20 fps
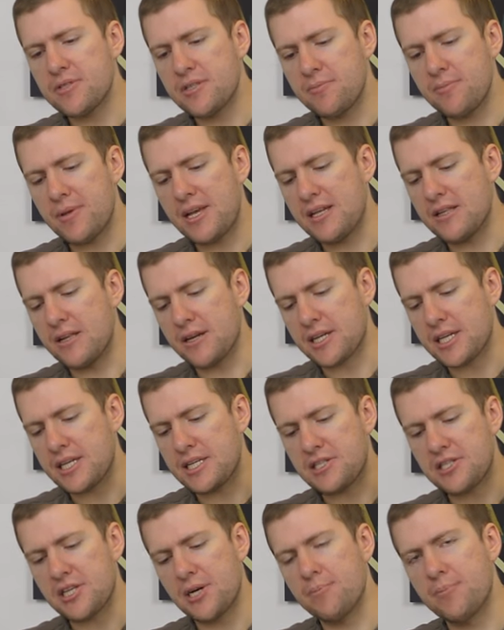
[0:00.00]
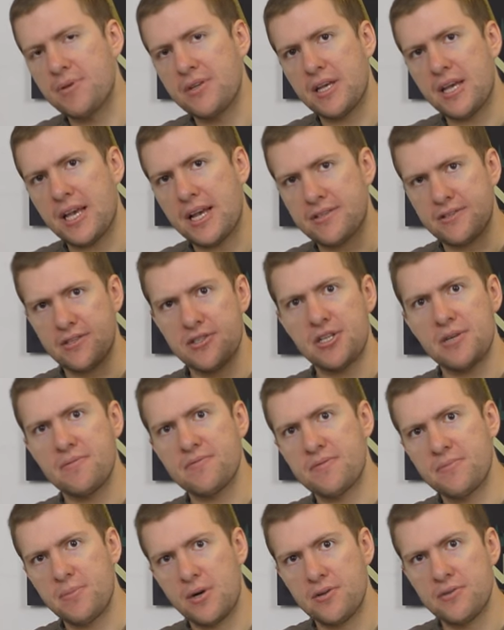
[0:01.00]
to me like he's jumping, he has to jump
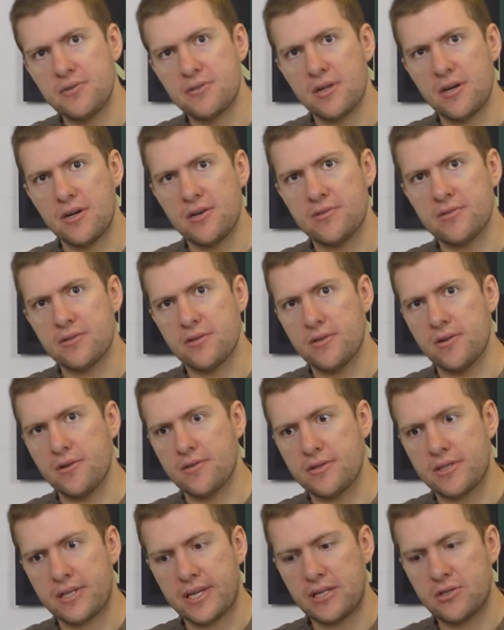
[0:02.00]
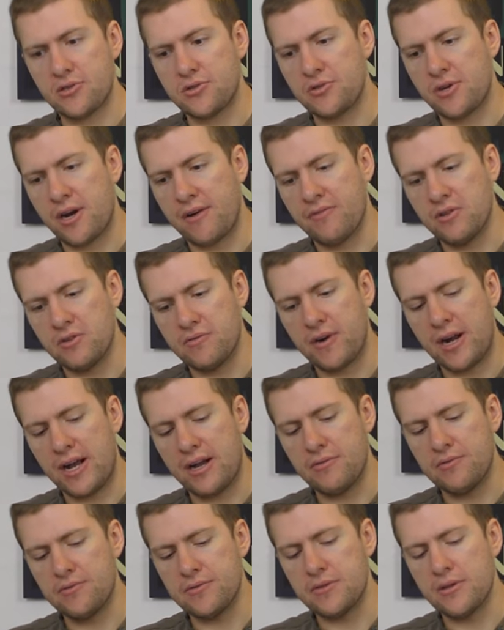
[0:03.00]
from host to host a lot to get to travel
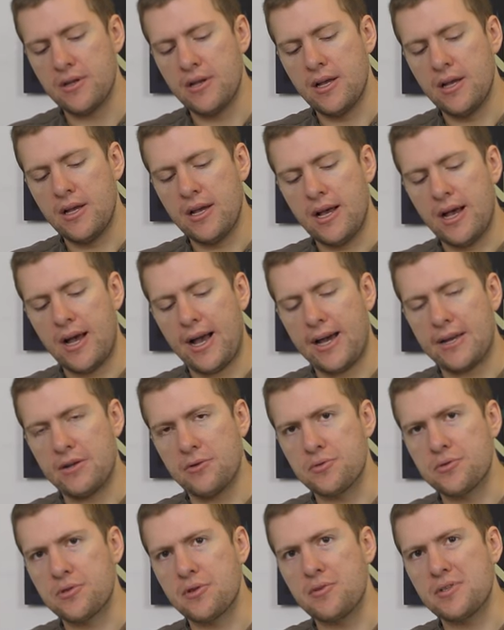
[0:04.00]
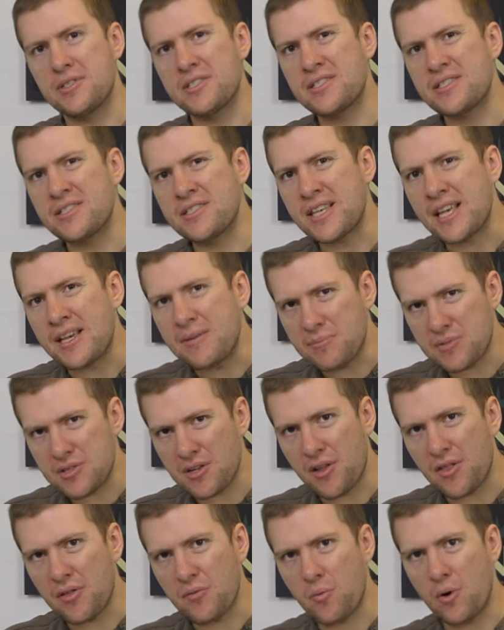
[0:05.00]
around. And also it seems
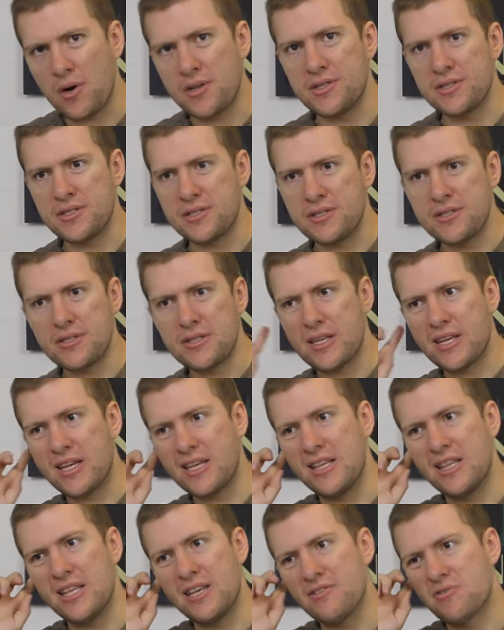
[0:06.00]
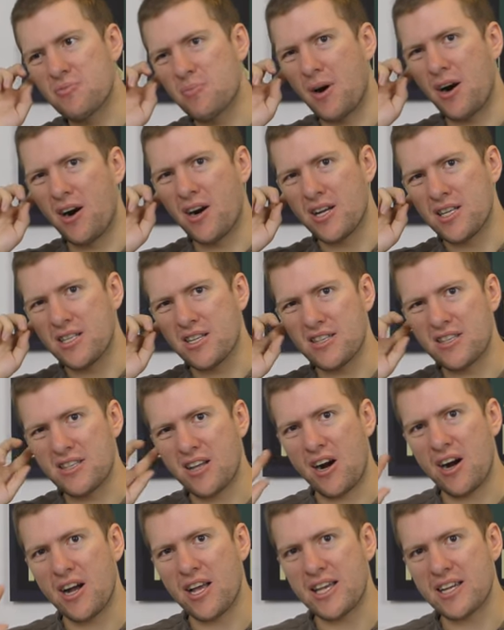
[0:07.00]
like the ones he leaves behind are
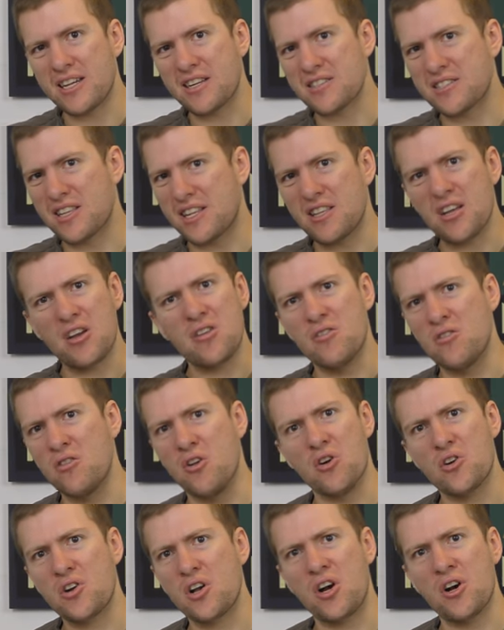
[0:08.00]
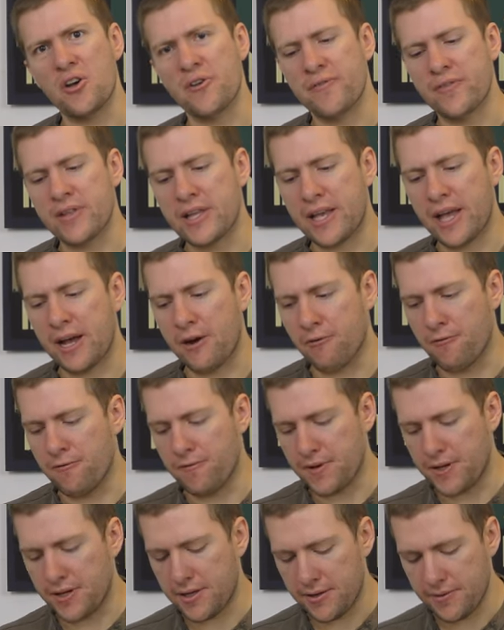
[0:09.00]
dying because they don't look overly
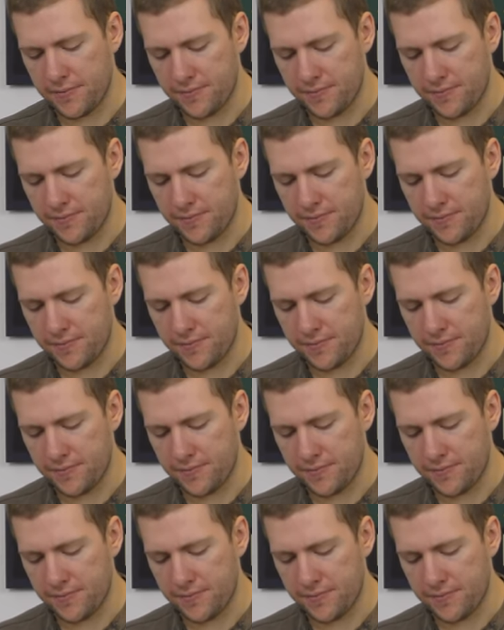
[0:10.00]
healthy.